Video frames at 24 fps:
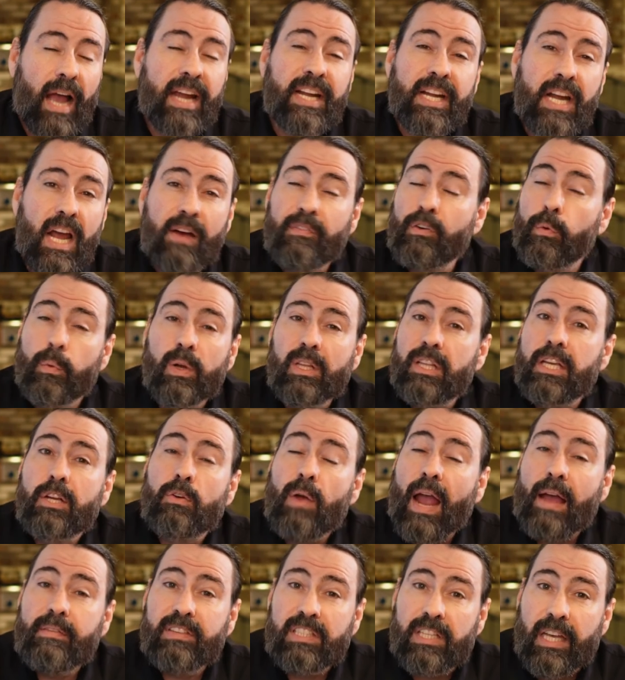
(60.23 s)
I never really
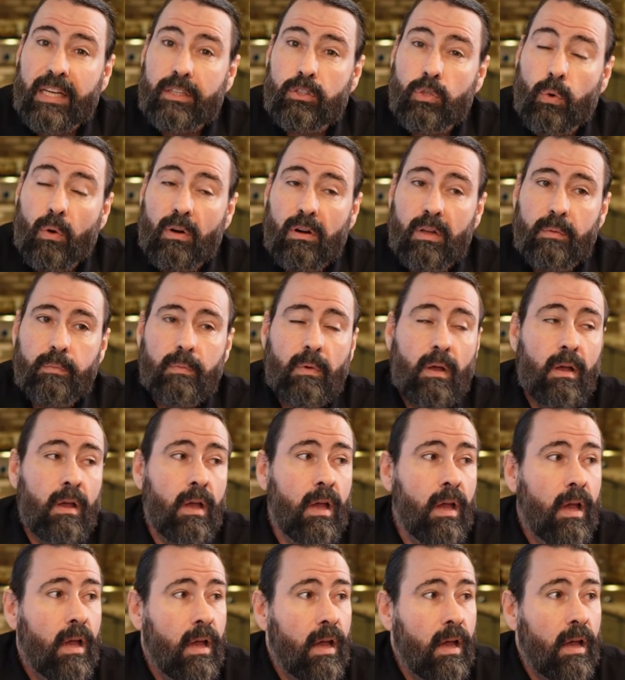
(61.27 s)
gravitate toward them.
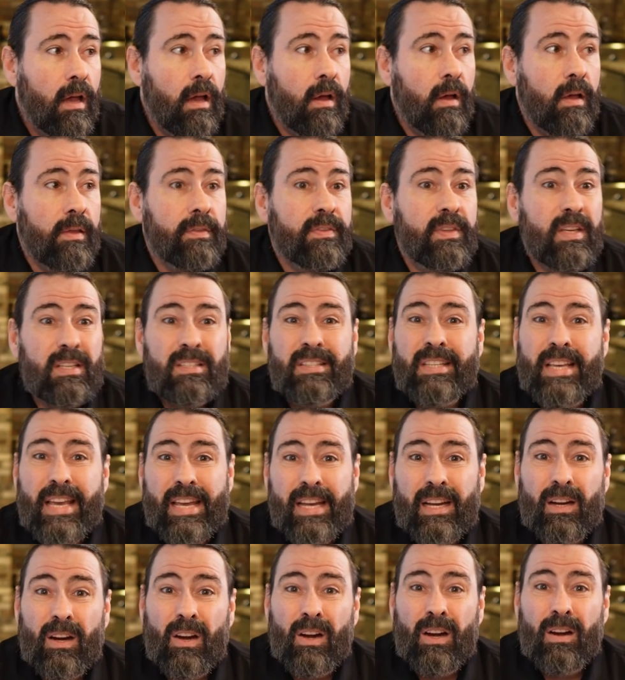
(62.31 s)
This
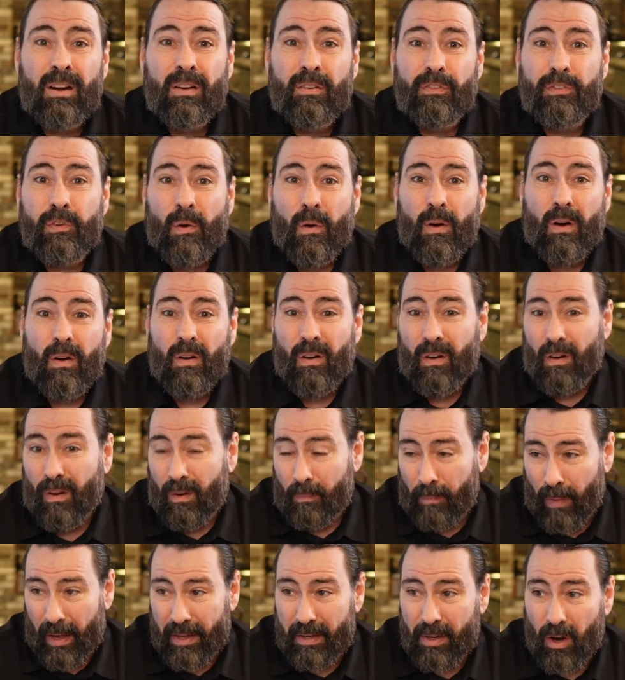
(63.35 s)
year, for
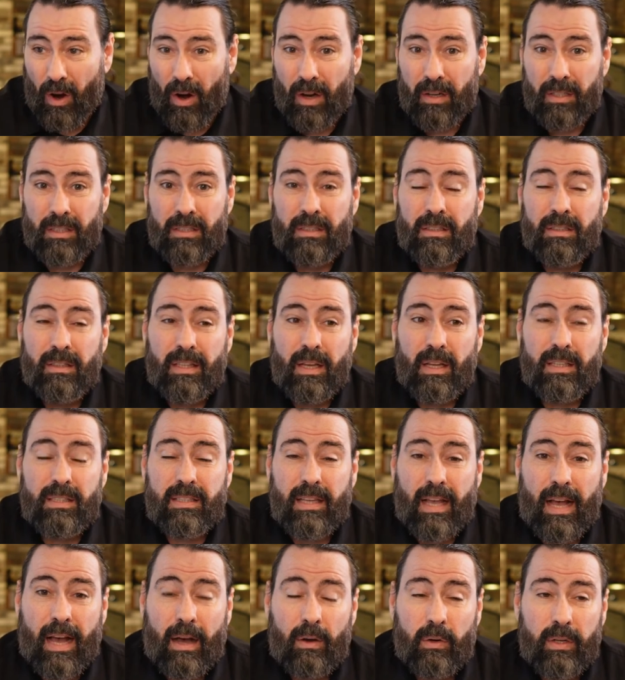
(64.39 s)
my garden that's
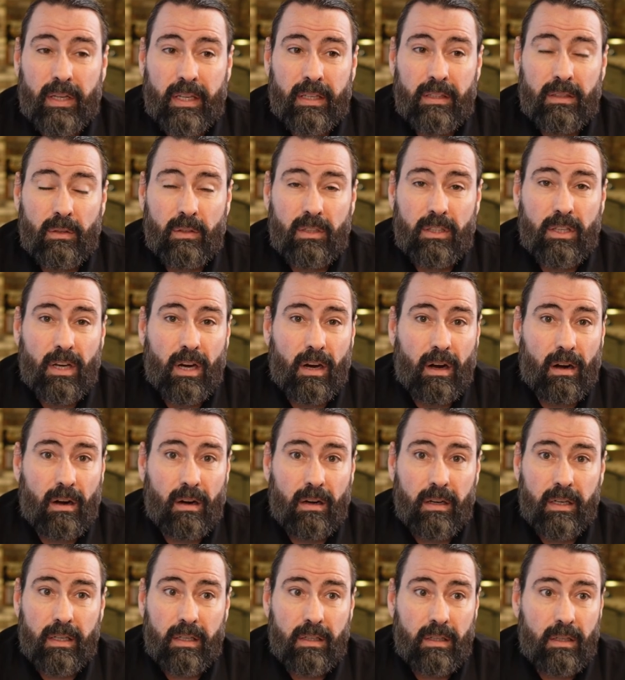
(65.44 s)
out in the
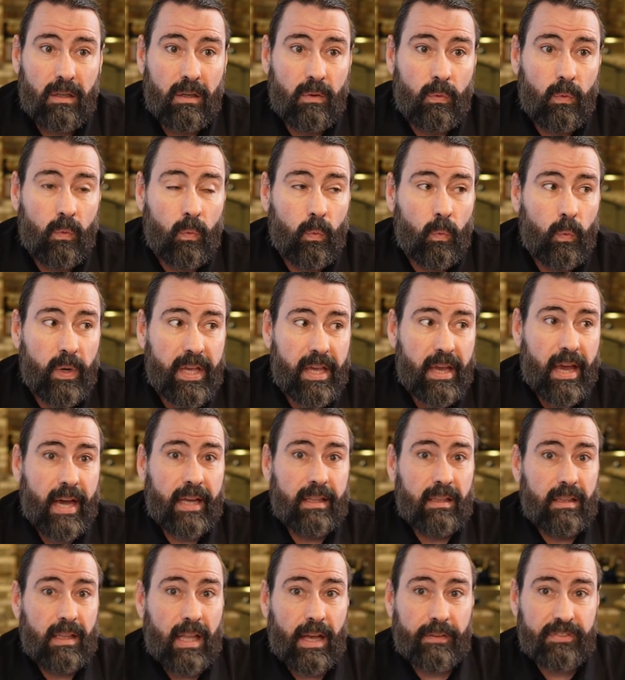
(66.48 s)
yard, we
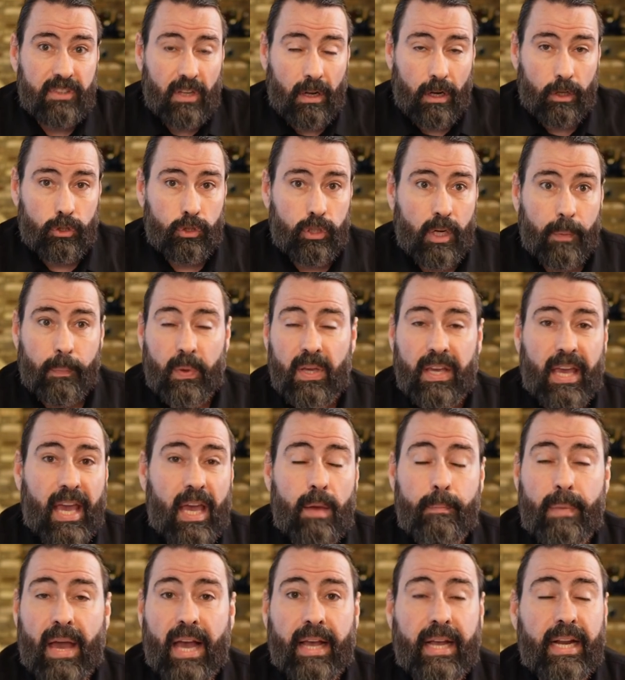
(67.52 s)
had left on a trip and
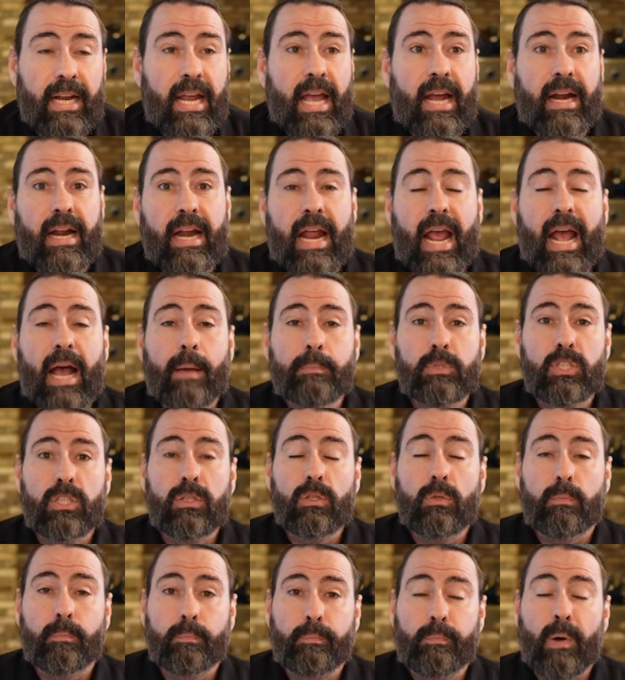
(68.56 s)
came back and had an
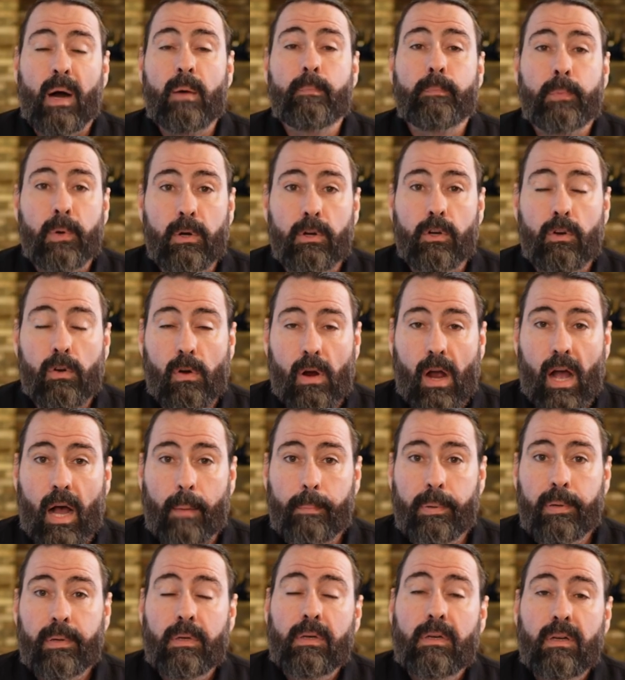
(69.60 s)
absolute bumper
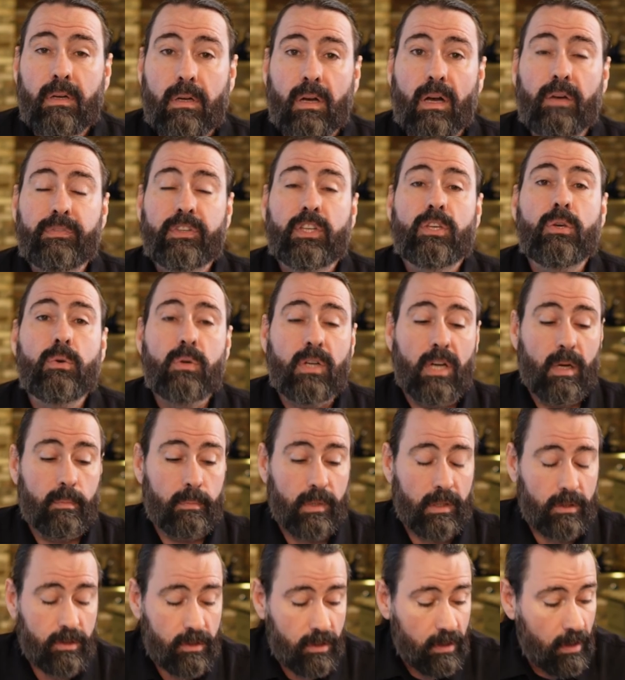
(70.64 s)
crop of
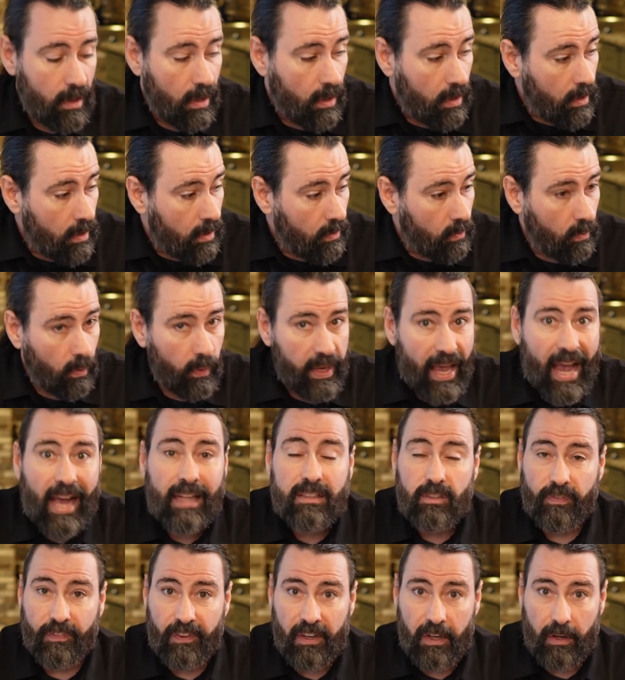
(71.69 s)
cucumbers. Well, we had
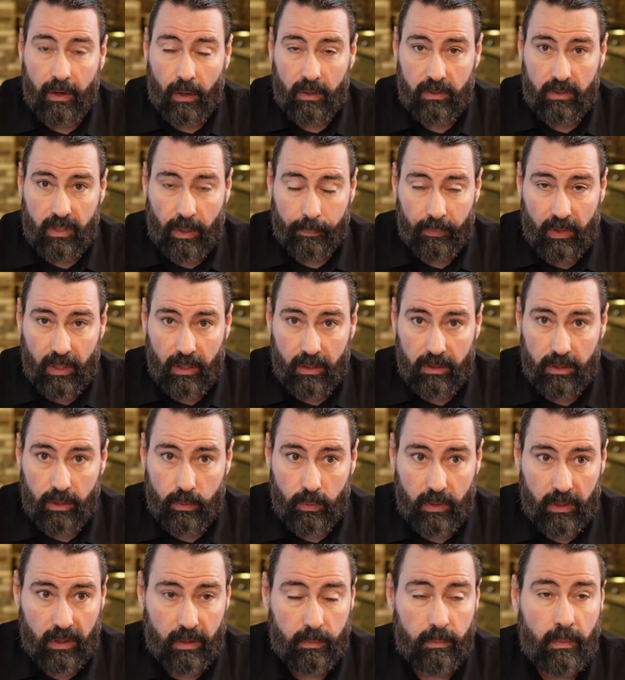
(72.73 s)
to figure out something to do
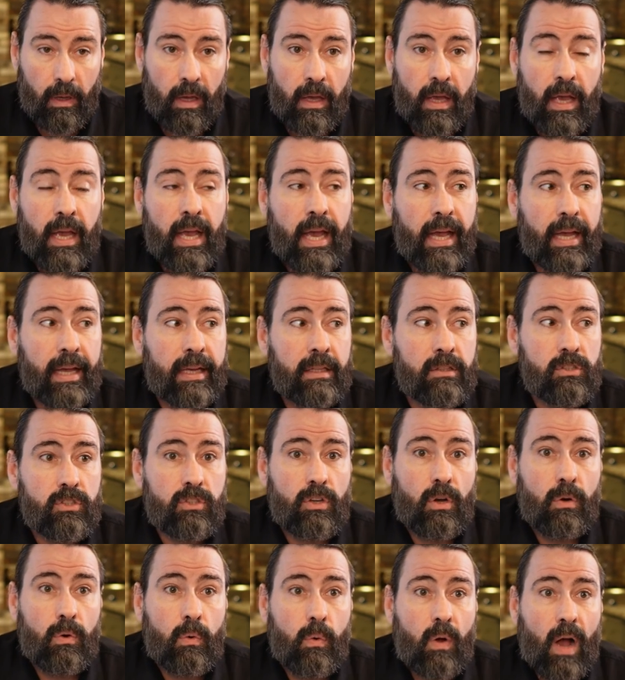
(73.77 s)
with them. And
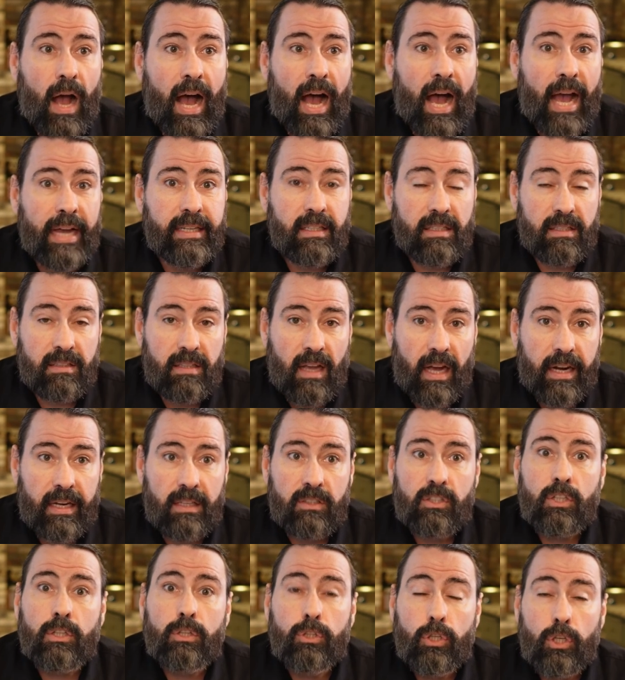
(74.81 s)
so I
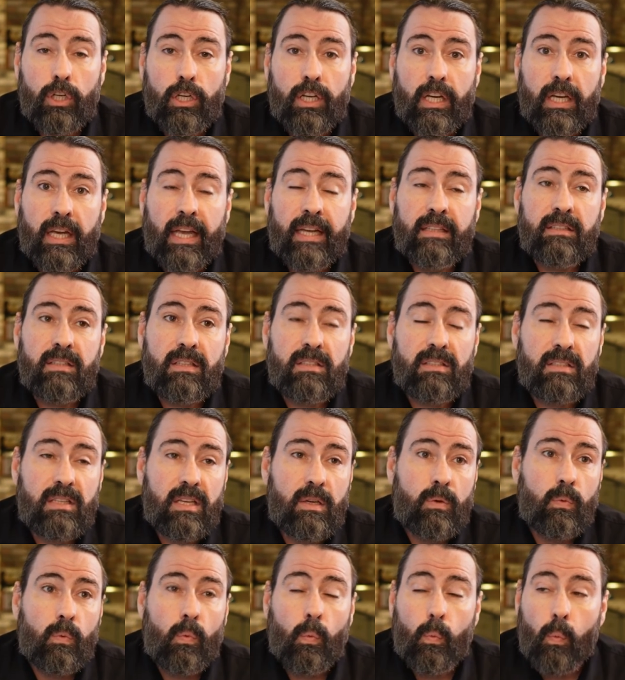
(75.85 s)
decided to look and to
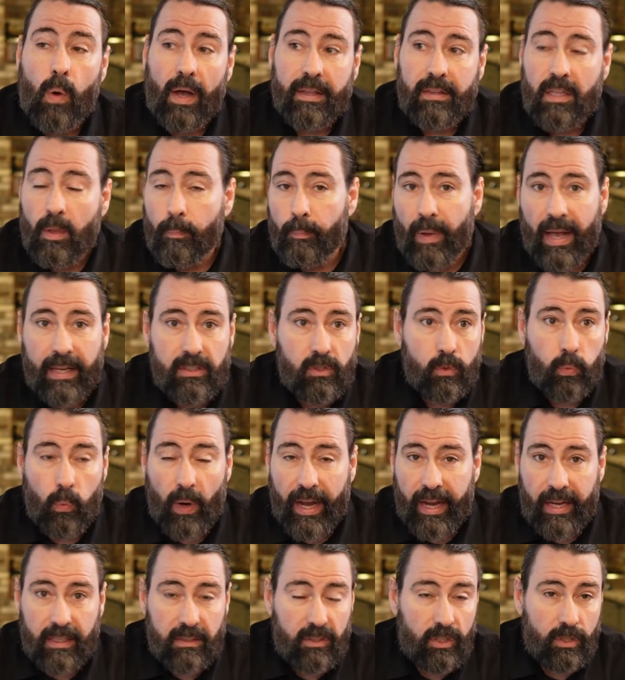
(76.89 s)
see what the best
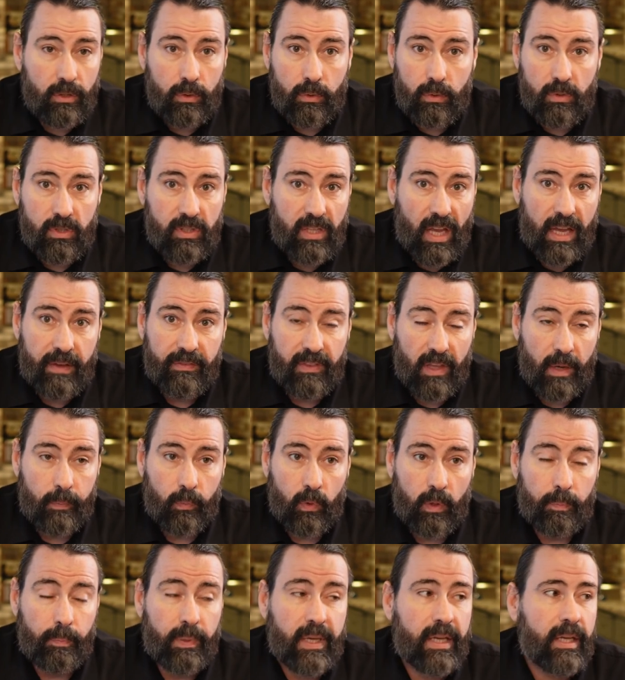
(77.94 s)
way to save them
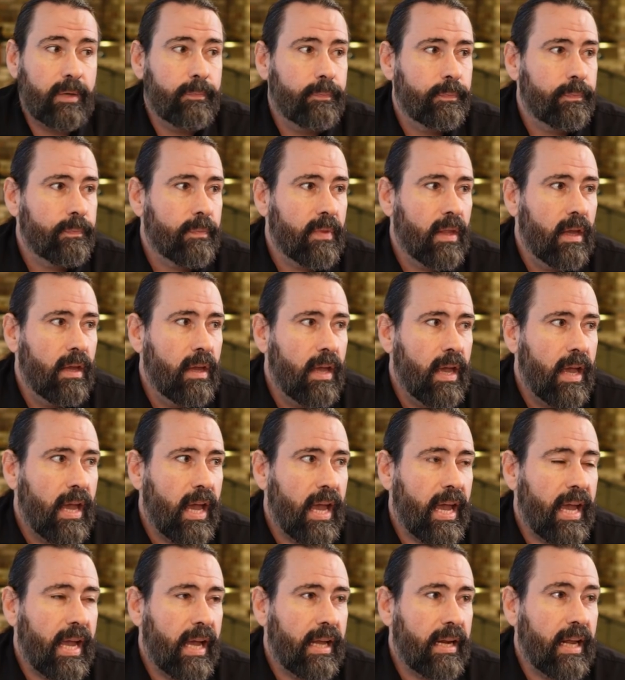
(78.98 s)
would be.
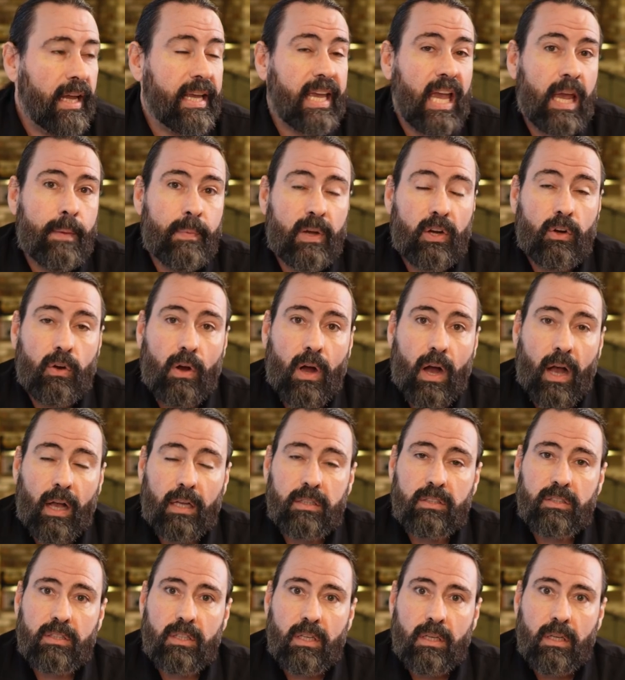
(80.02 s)
And I came
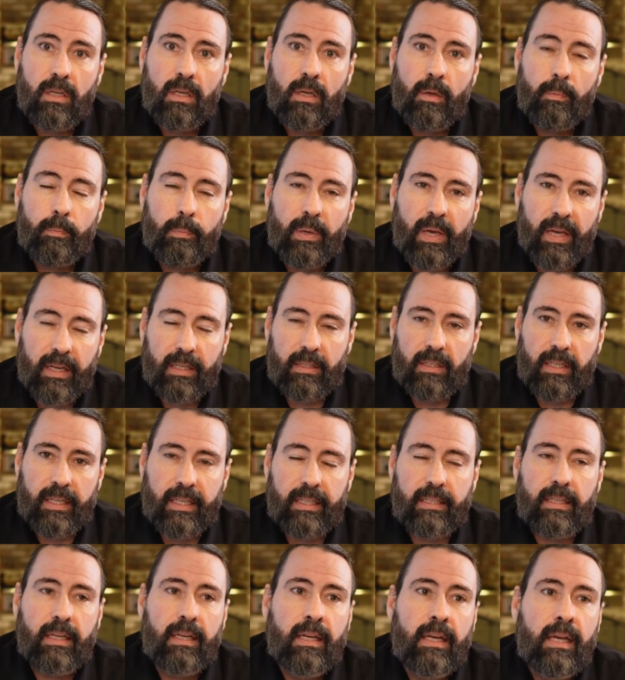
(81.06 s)
across
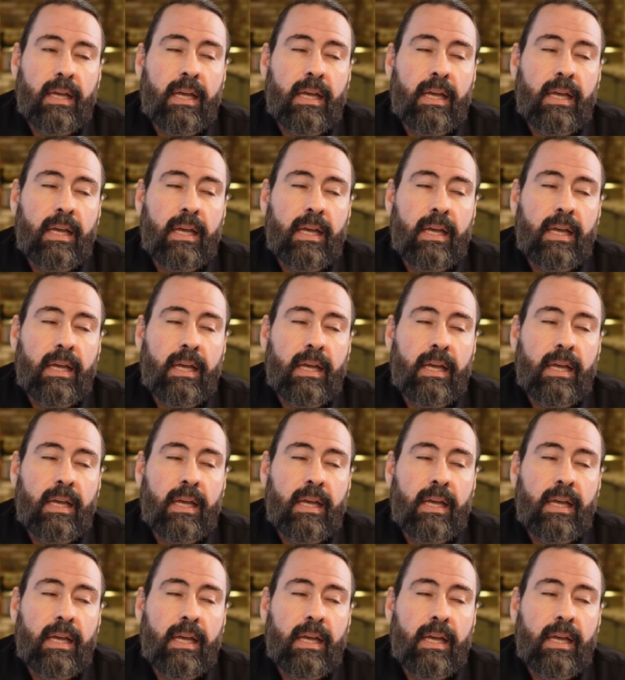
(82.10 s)
pickling.